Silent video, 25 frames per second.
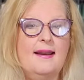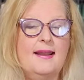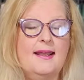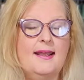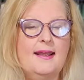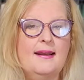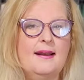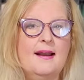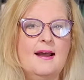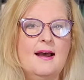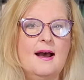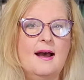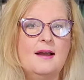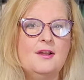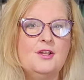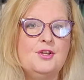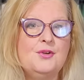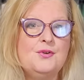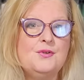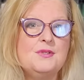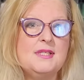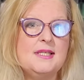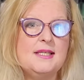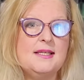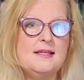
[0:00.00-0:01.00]
it
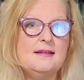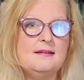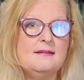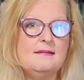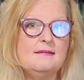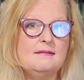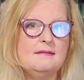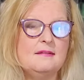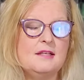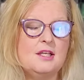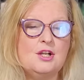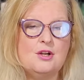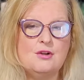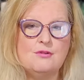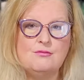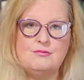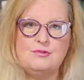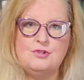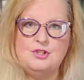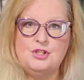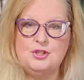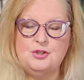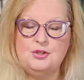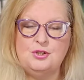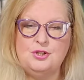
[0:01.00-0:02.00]
using, you know,
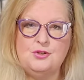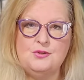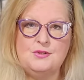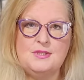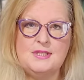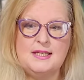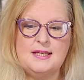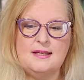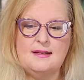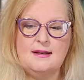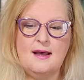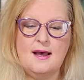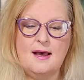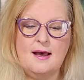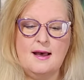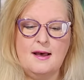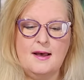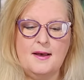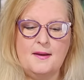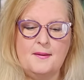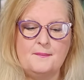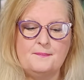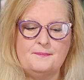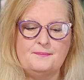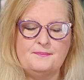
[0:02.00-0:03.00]
using it
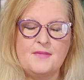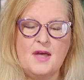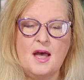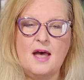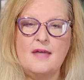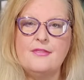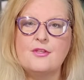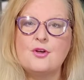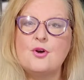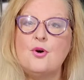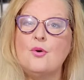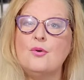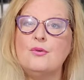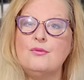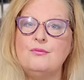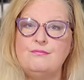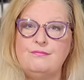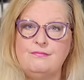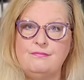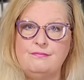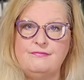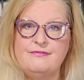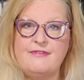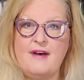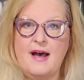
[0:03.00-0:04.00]
on the gold
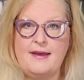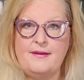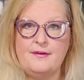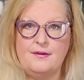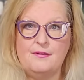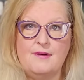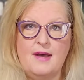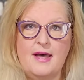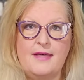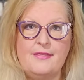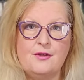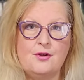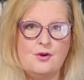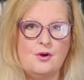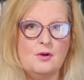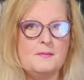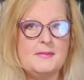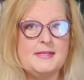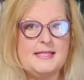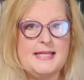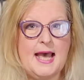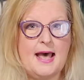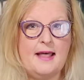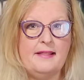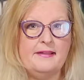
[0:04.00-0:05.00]
vinyl, on the gold
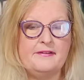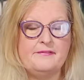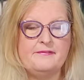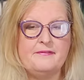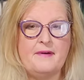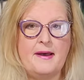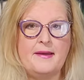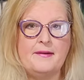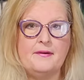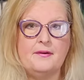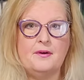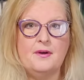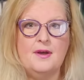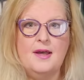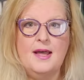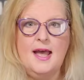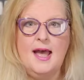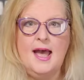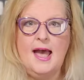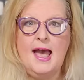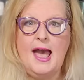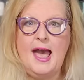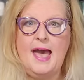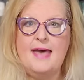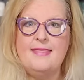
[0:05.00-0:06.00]
metallic vinyl.
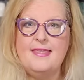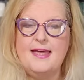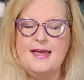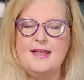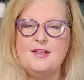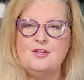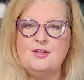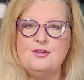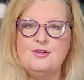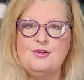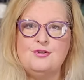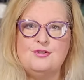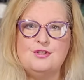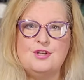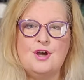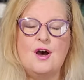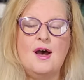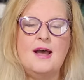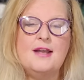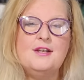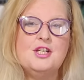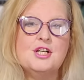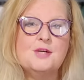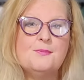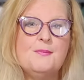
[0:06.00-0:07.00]
And then you saw
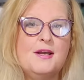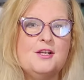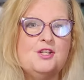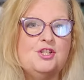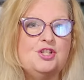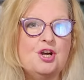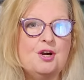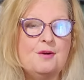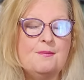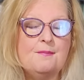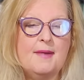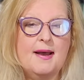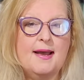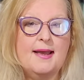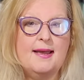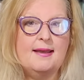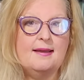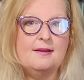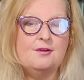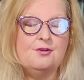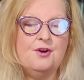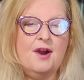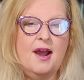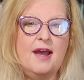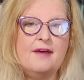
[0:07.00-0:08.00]
I took
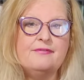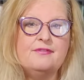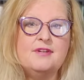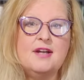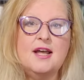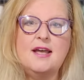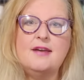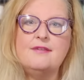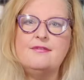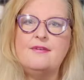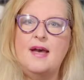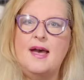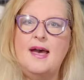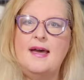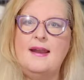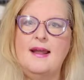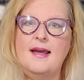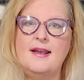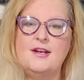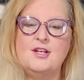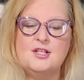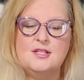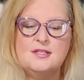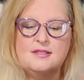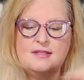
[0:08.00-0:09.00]
my craft knife and
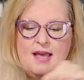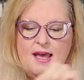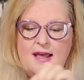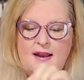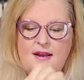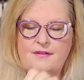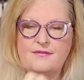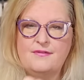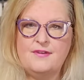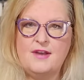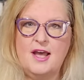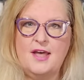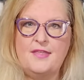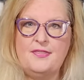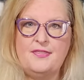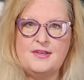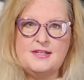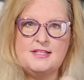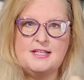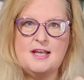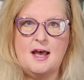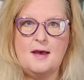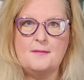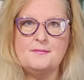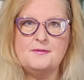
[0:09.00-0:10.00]
I just kind of cut the
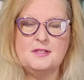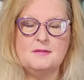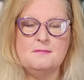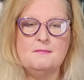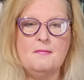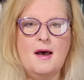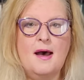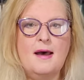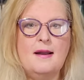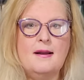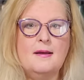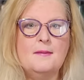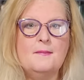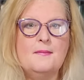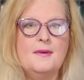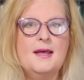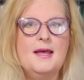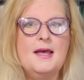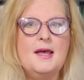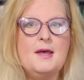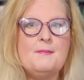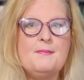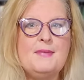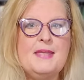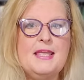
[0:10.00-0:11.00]
tops and bottom,
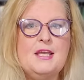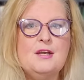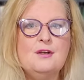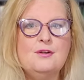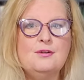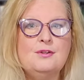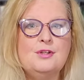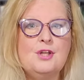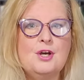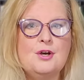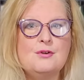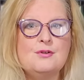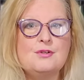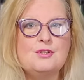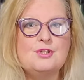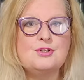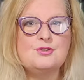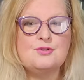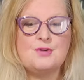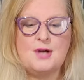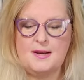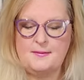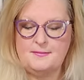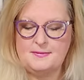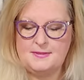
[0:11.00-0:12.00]
peeled those
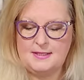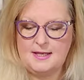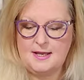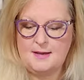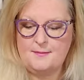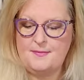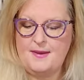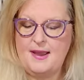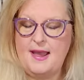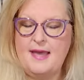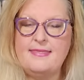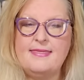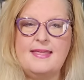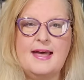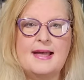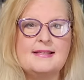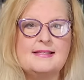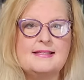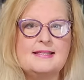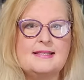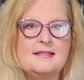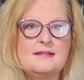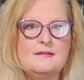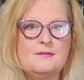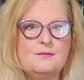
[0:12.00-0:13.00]
stripes up, and
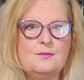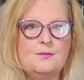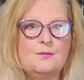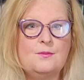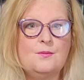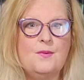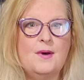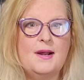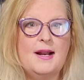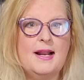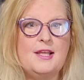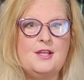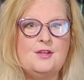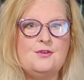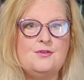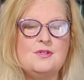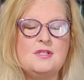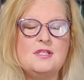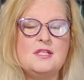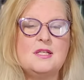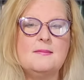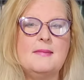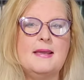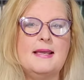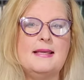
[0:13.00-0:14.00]
that's what I
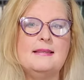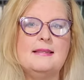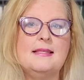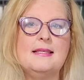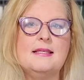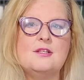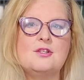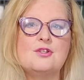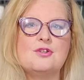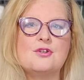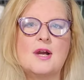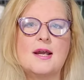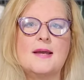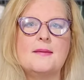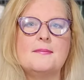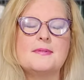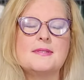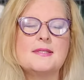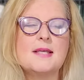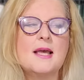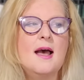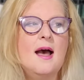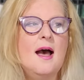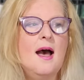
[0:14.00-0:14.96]
used to make these stripes.